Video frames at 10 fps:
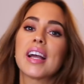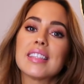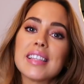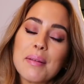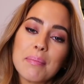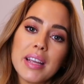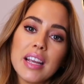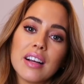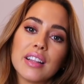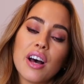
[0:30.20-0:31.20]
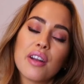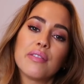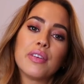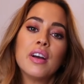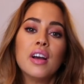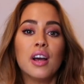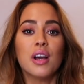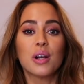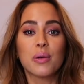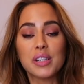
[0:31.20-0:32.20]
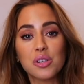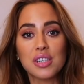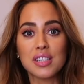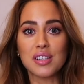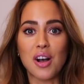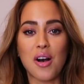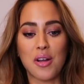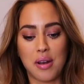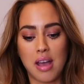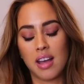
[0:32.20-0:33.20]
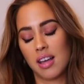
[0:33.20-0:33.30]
guys sent me a lot of questions on...